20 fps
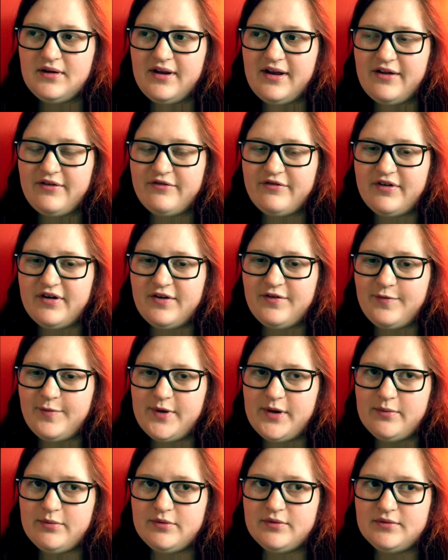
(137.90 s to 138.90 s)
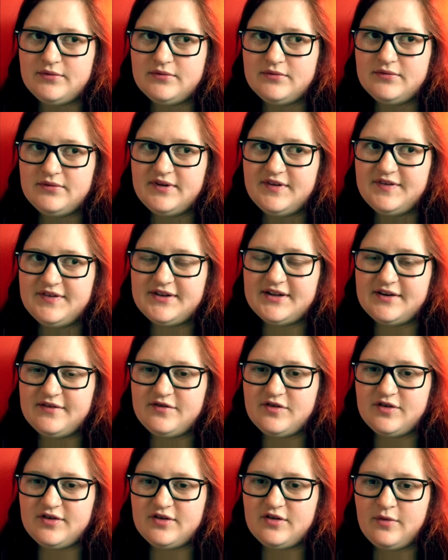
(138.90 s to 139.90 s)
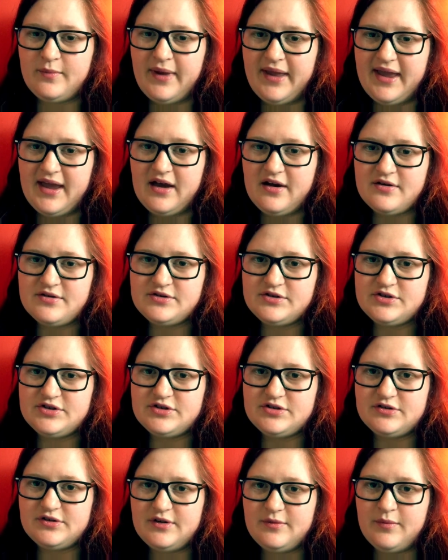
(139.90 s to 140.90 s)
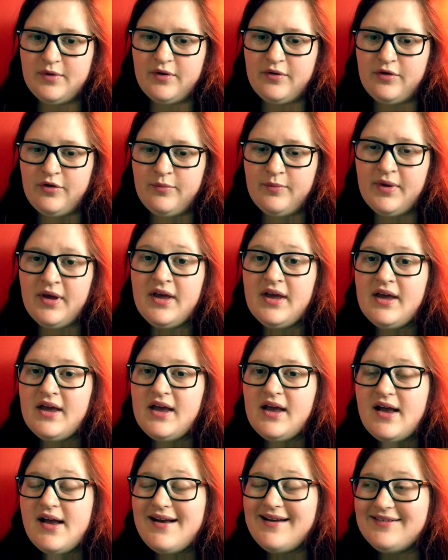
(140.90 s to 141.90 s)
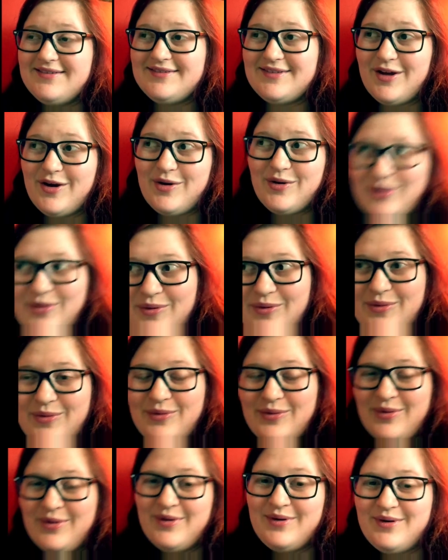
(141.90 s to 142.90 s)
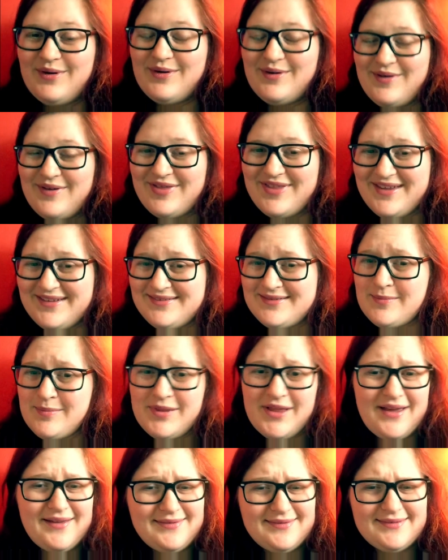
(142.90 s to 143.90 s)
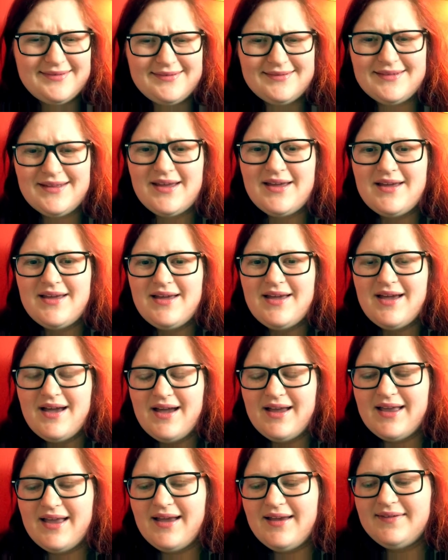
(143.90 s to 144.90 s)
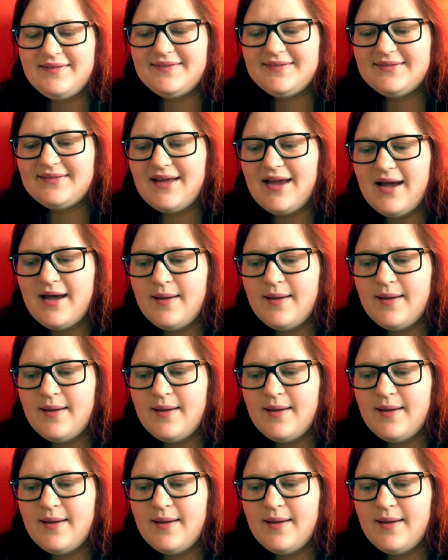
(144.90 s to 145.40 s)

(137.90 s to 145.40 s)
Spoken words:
in front of people, instead of just on my couch in my room, so that's a plus, I guess.